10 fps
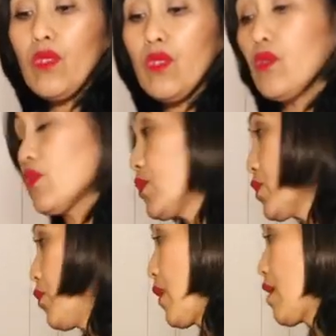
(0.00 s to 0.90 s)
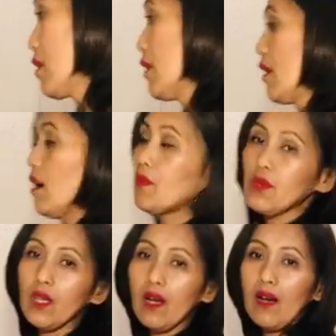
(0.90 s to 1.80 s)
used to wear
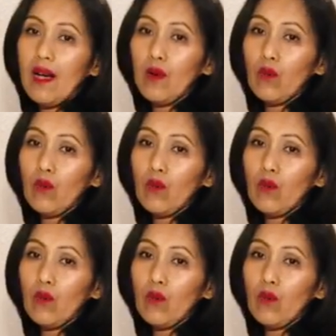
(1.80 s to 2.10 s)
gloves at